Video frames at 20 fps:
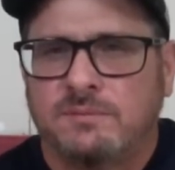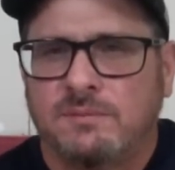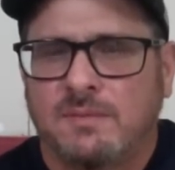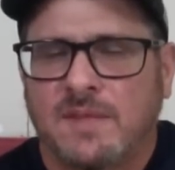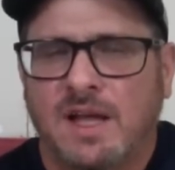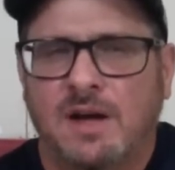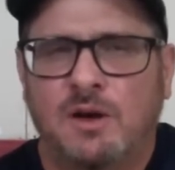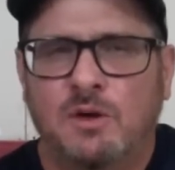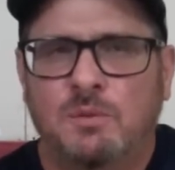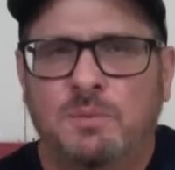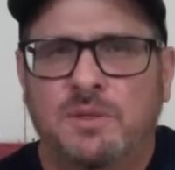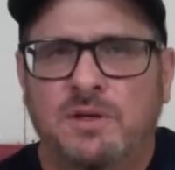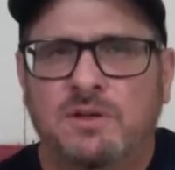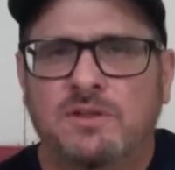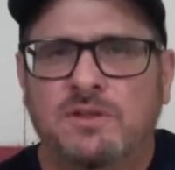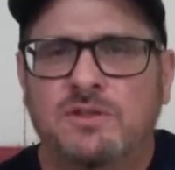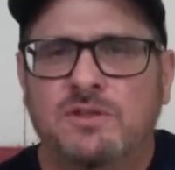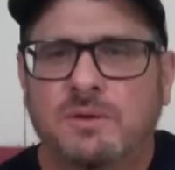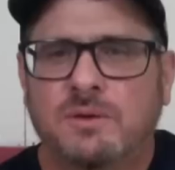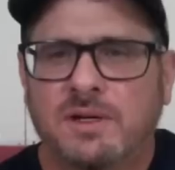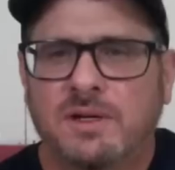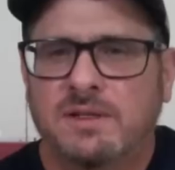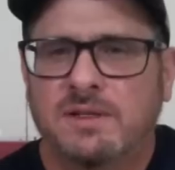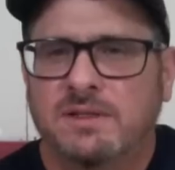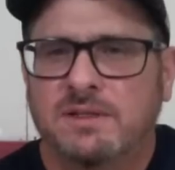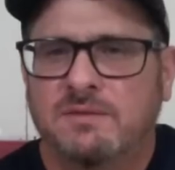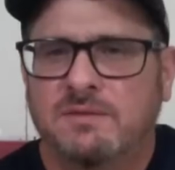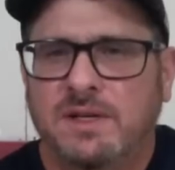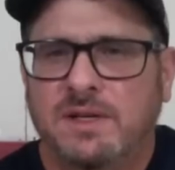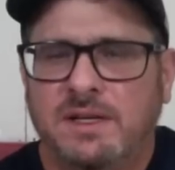I hope you enjoyed
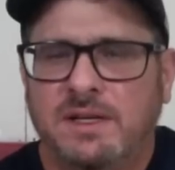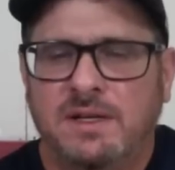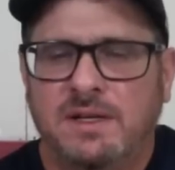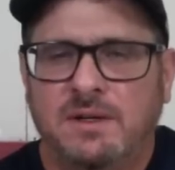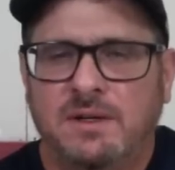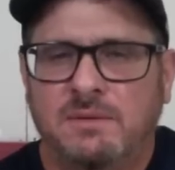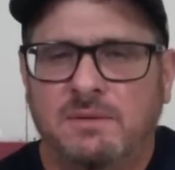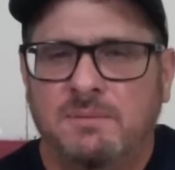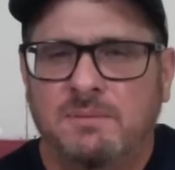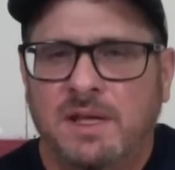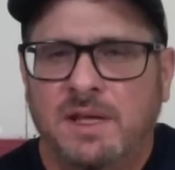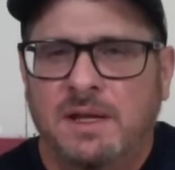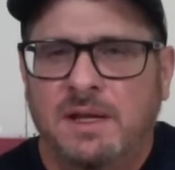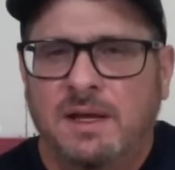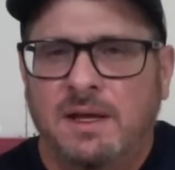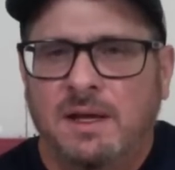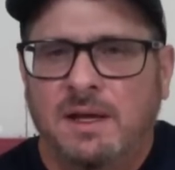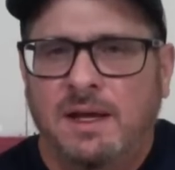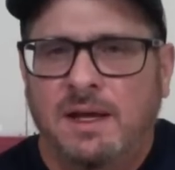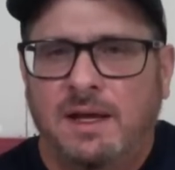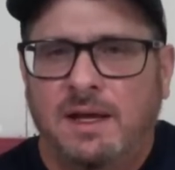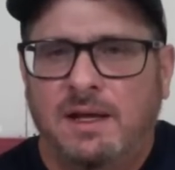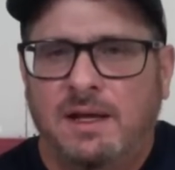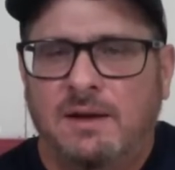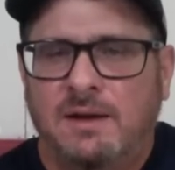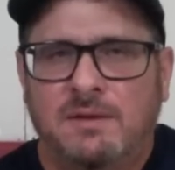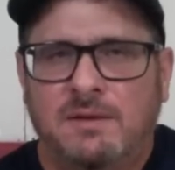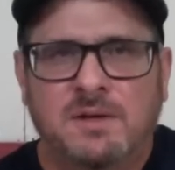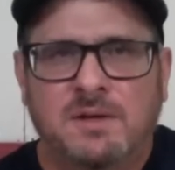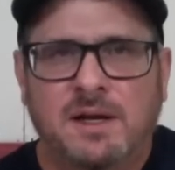this video and
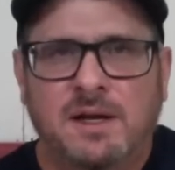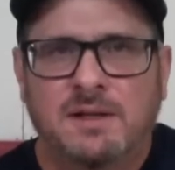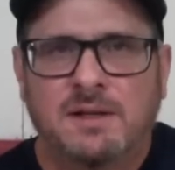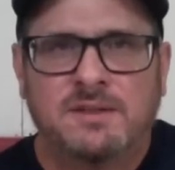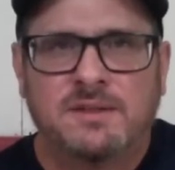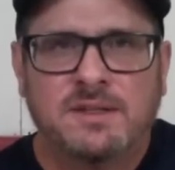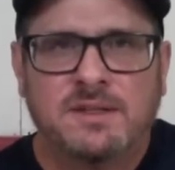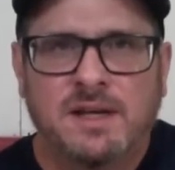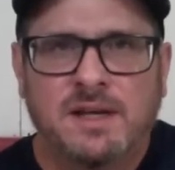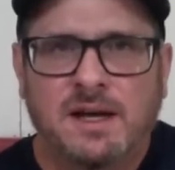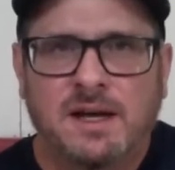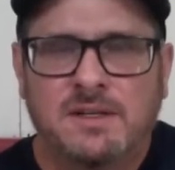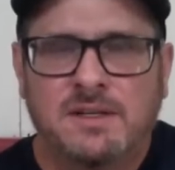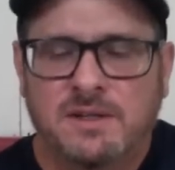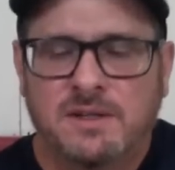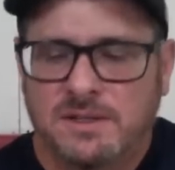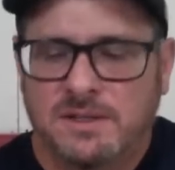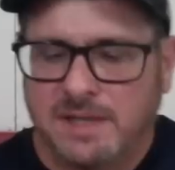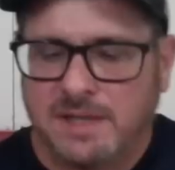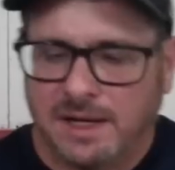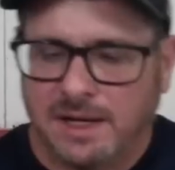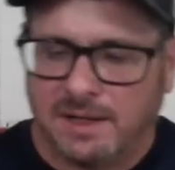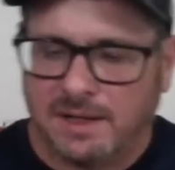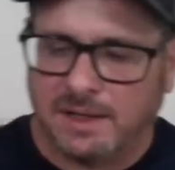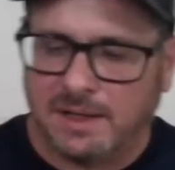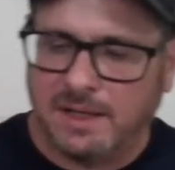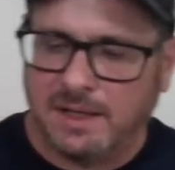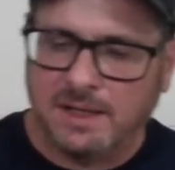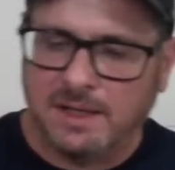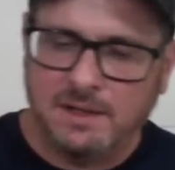I'll kind of see how it turns out. And
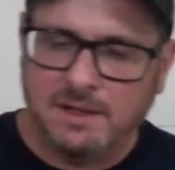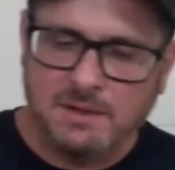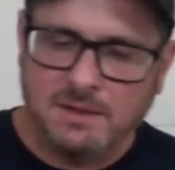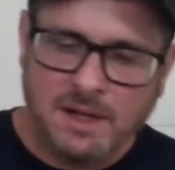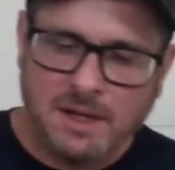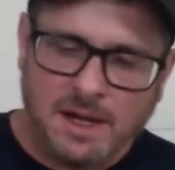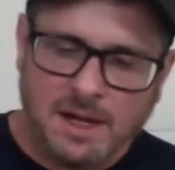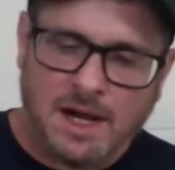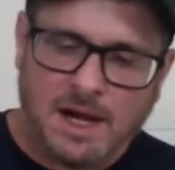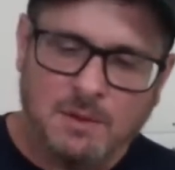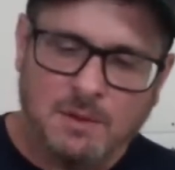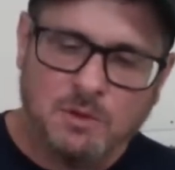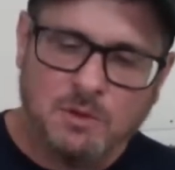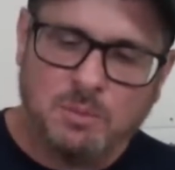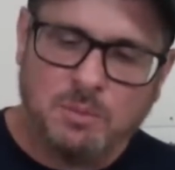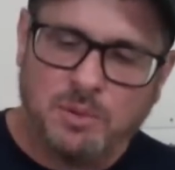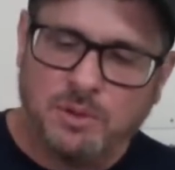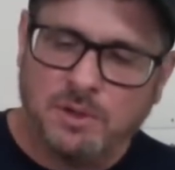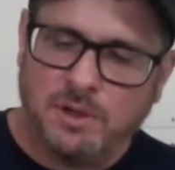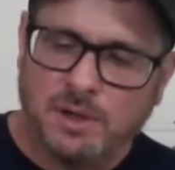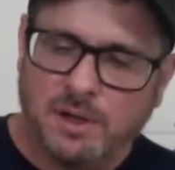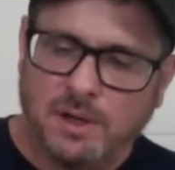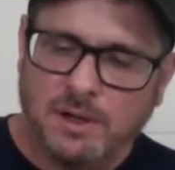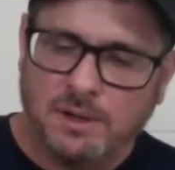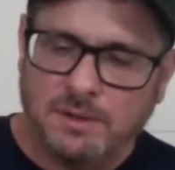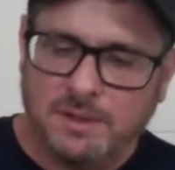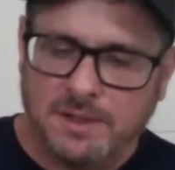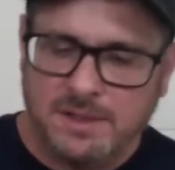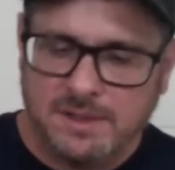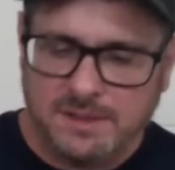again, I will put all
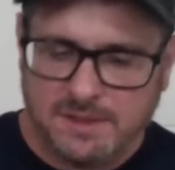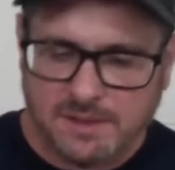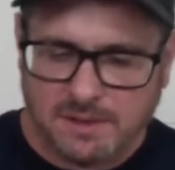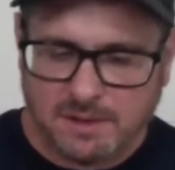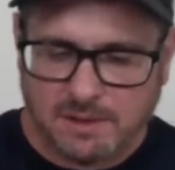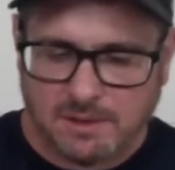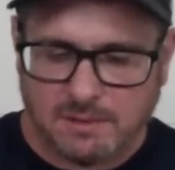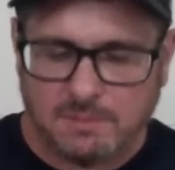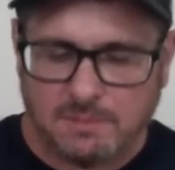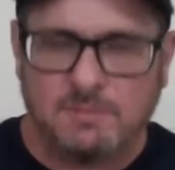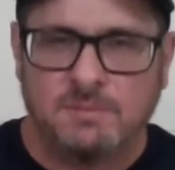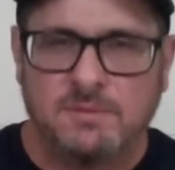these uh,